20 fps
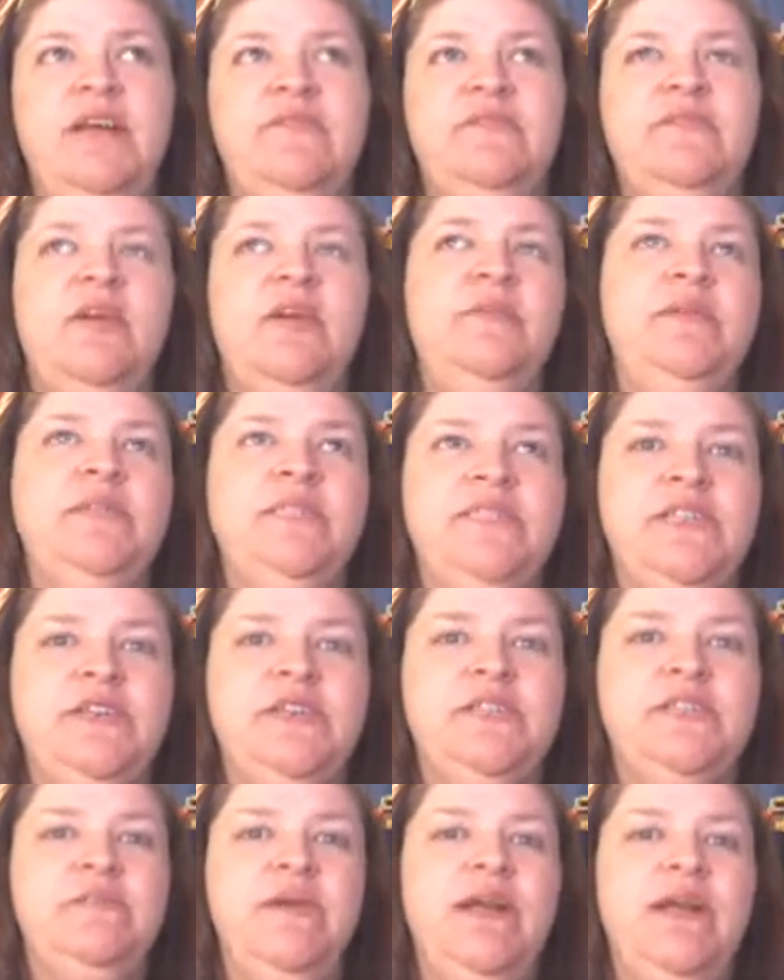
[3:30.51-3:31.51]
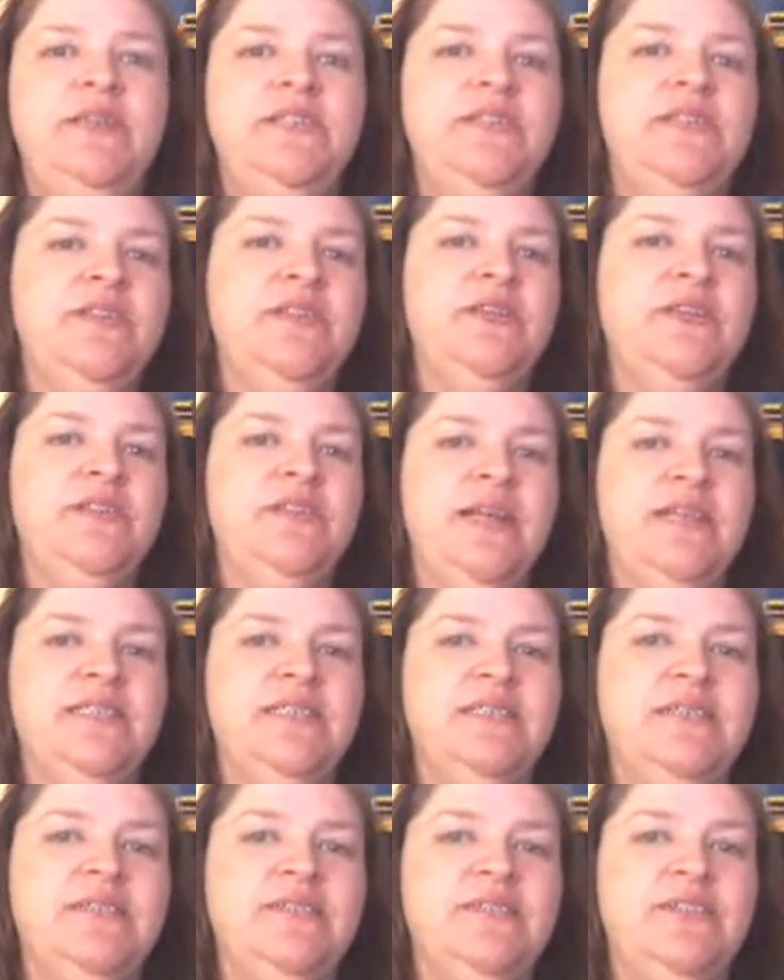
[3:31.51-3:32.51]
I've not been serious about it until here
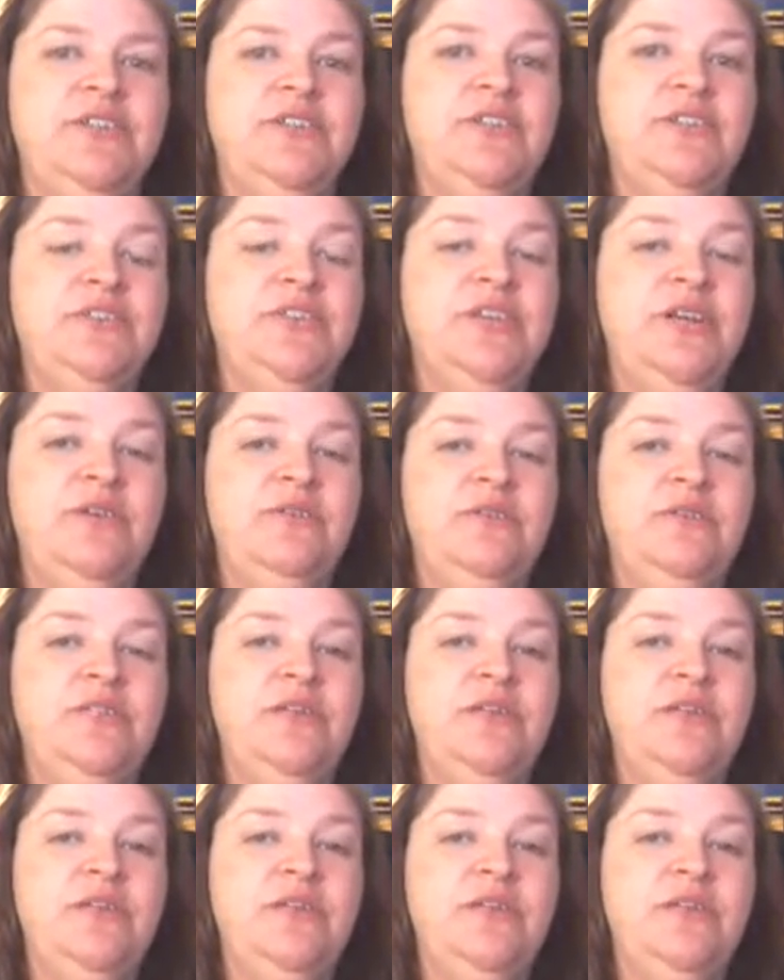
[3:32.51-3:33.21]
last year or so,